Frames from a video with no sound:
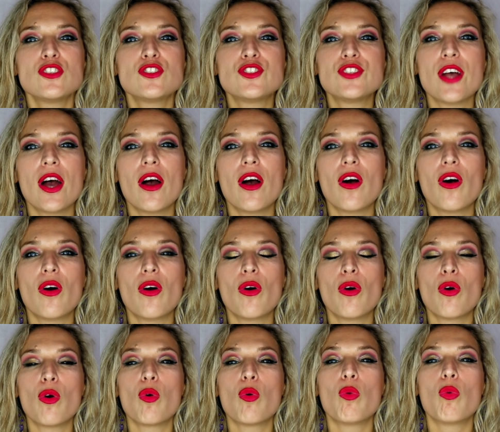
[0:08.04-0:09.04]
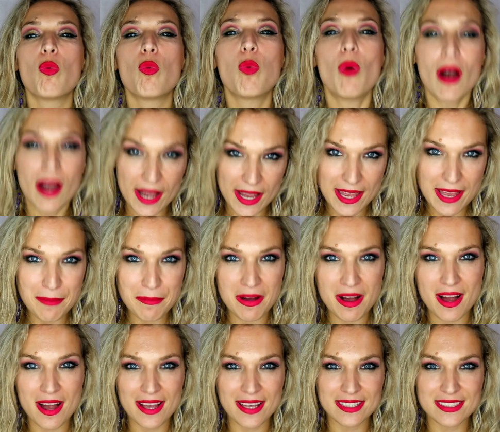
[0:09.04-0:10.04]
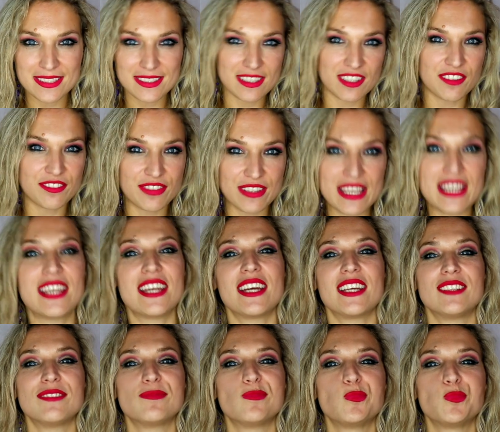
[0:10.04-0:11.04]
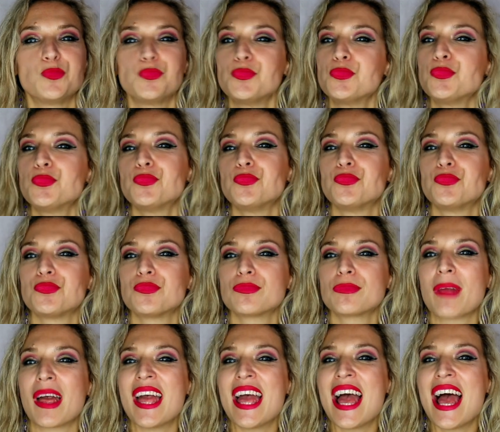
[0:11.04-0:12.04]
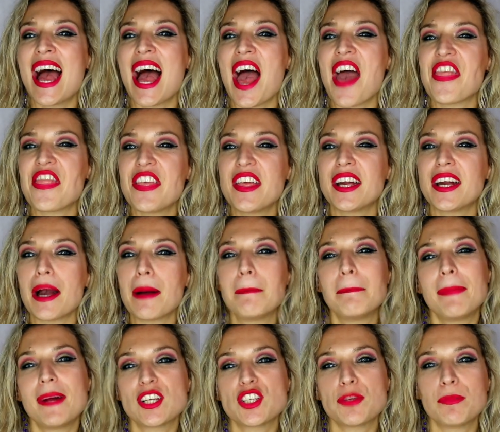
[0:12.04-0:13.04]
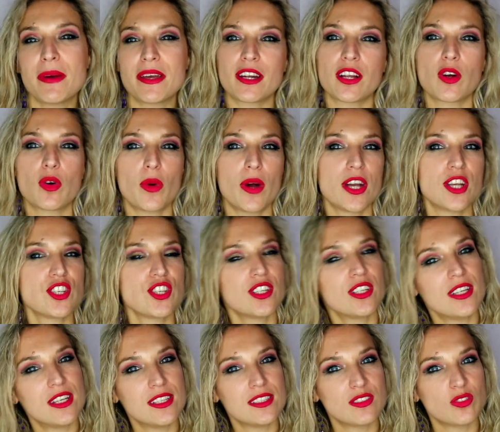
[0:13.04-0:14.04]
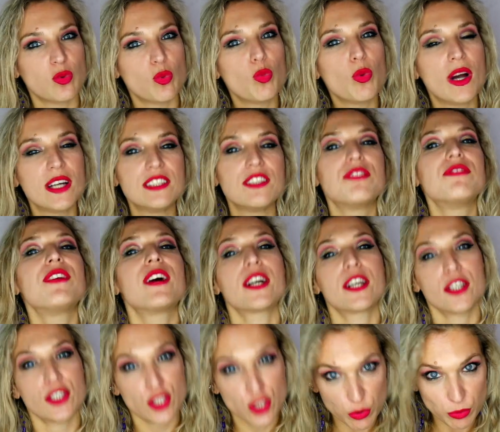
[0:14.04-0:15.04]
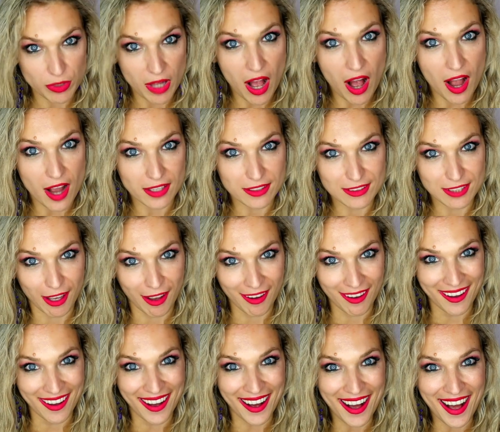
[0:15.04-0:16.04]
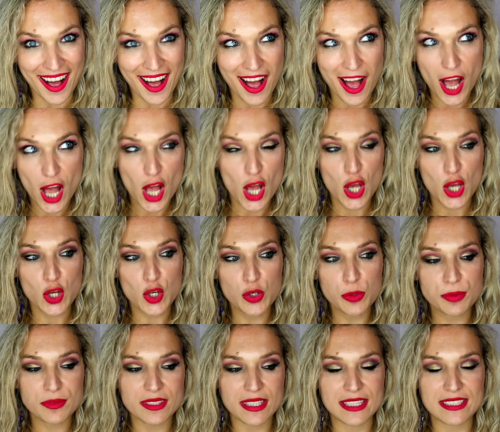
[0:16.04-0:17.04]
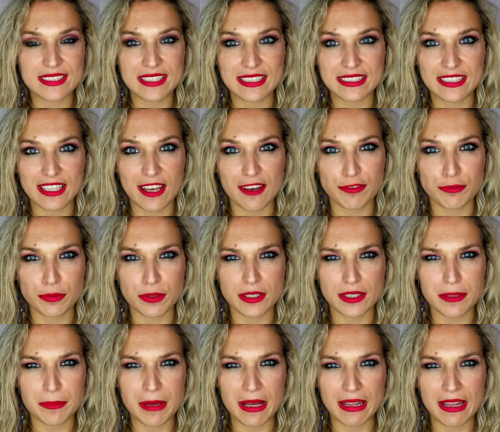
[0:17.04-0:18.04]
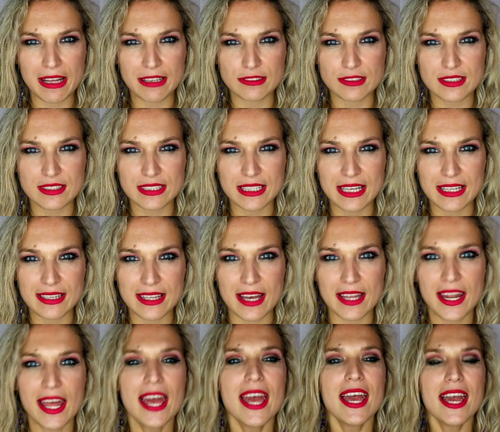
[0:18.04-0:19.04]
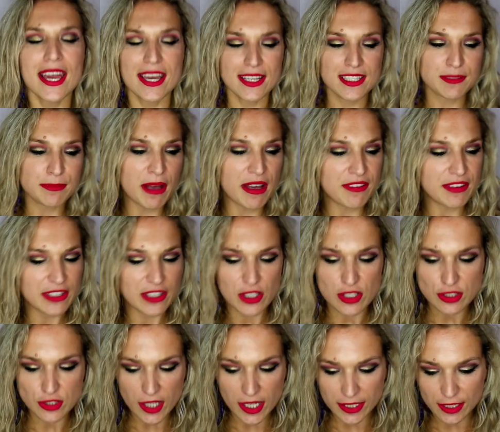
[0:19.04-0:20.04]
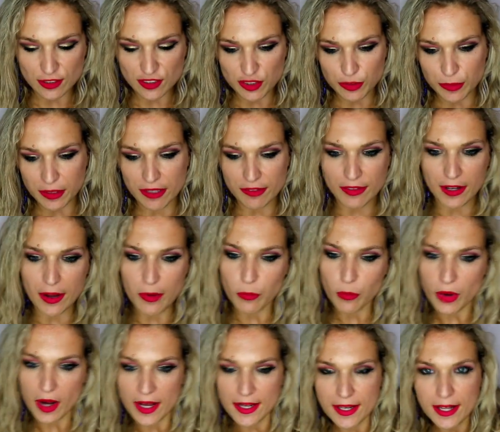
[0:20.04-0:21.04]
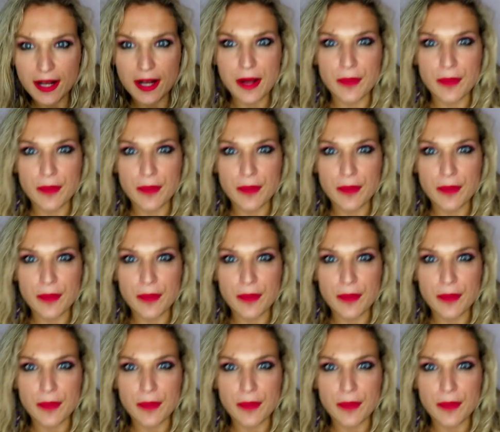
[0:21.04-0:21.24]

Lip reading: So why am I still vegan? I think a much better question is, why the fuck are you not? Oops, I said the F word. Am I allowed to say that? It is my video, so I can do whatever I want.